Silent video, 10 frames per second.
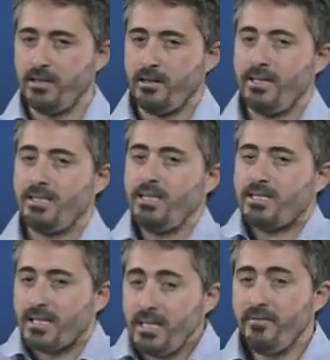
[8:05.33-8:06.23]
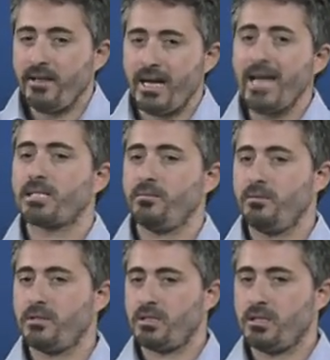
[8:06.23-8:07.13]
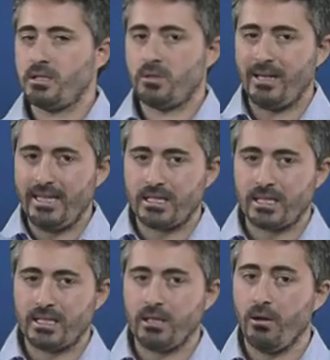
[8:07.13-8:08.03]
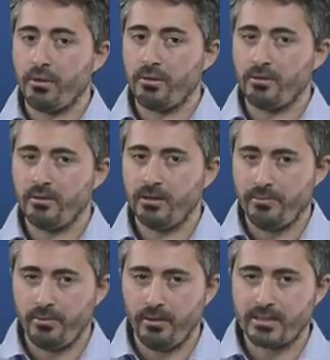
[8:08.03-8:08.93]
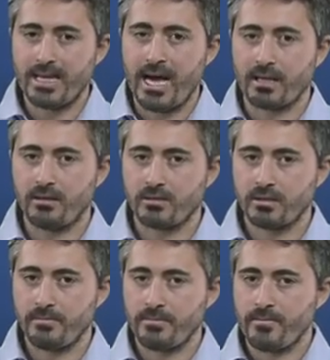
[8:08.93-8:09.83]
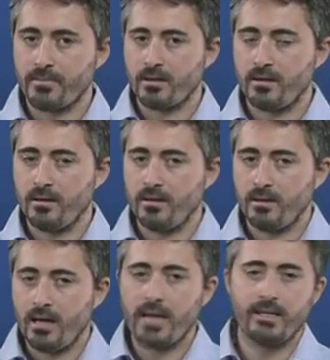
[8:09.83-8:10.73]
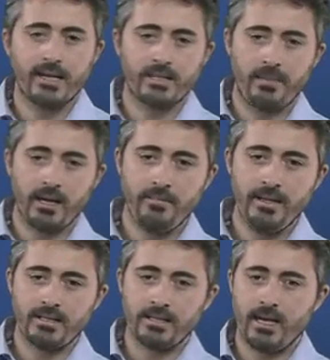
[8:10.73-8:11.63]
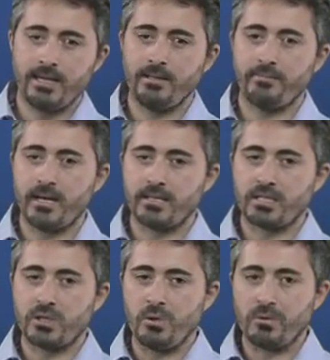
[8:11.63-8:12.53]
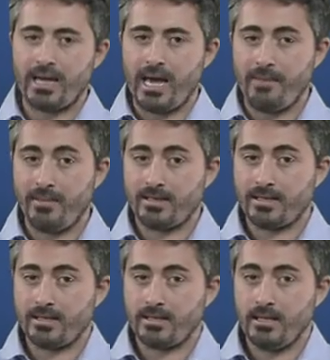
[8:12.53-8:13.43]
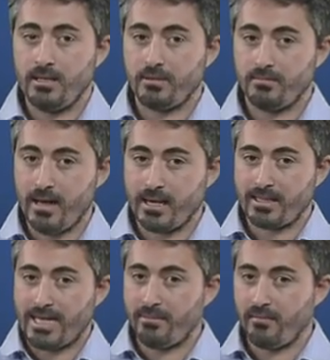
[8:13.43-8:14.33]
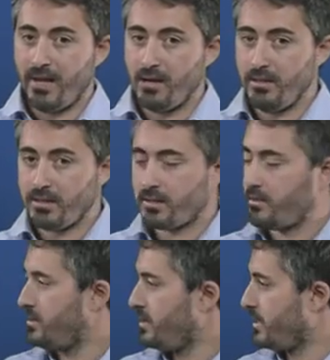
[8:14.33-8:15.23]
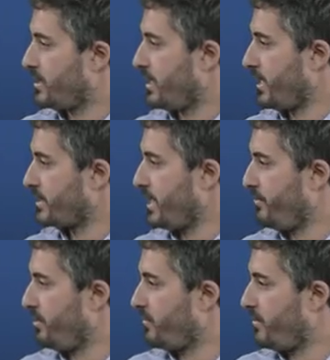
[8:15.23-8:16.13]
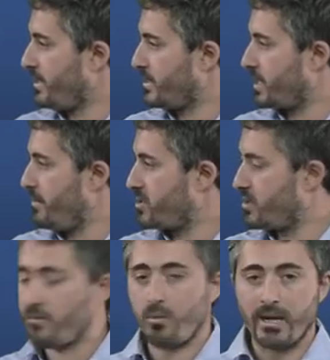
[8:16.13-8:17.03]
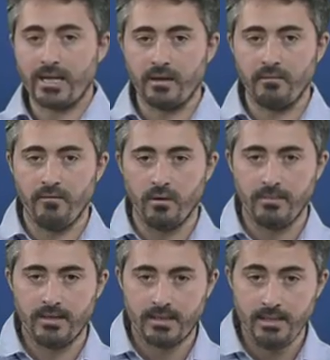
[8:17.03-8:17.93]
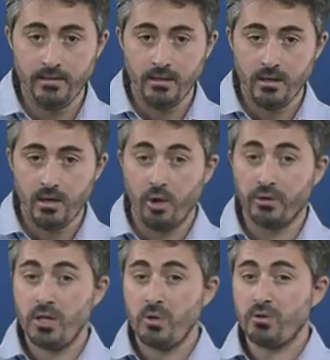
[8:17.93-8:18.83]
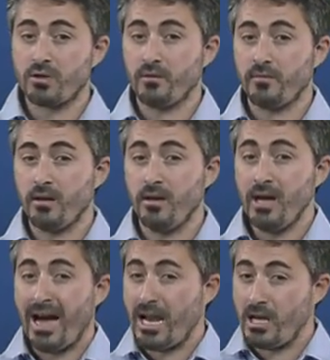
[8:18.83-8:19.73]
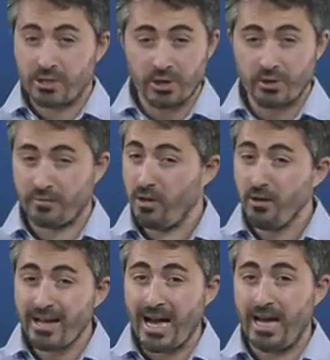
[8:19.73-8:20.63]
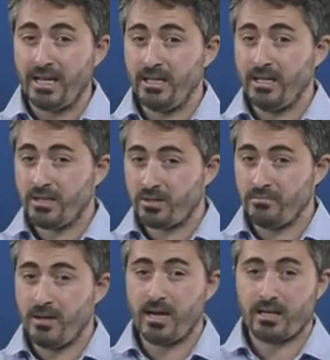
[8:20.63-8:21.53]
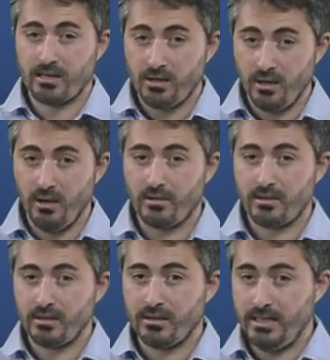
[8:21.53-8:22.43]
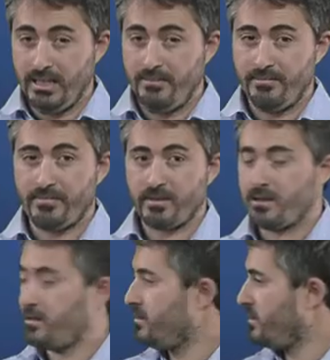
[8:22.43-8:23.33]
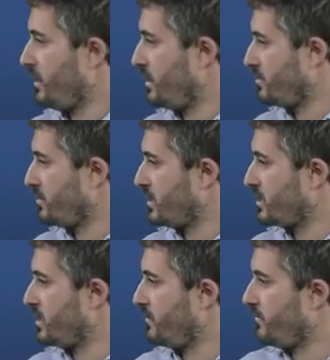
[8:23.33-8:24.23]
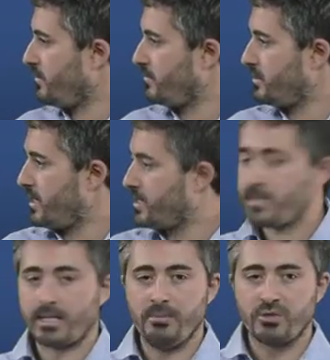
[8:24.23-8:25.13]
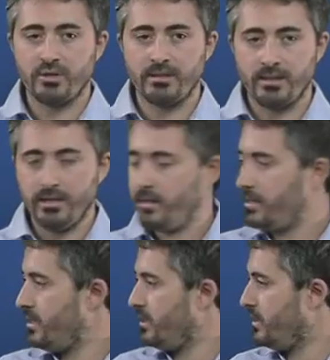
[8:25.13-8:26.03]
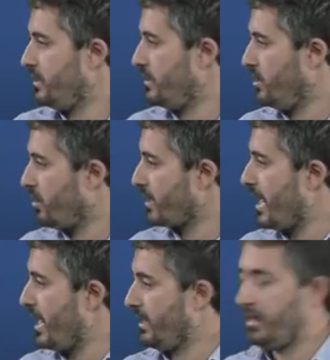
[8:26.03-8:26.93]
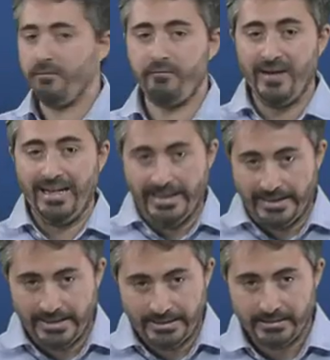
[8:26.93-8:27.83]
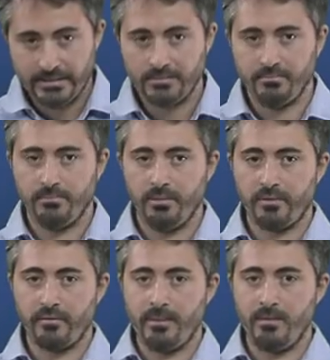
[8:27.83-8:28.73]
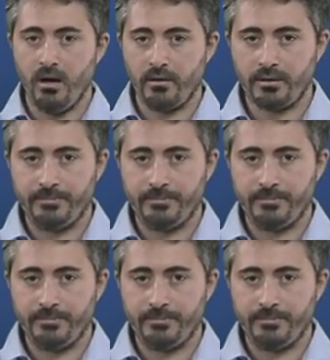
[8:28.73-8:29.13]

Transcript: It is even attributed to a literary author, the poet Accius. Other experiments are the practice to use epixes to mark double vowels. That's an example from an inscription 104 BC, or the use of a sort of long I to mark long E. As you can see from that description, the long I in felici, both of them long.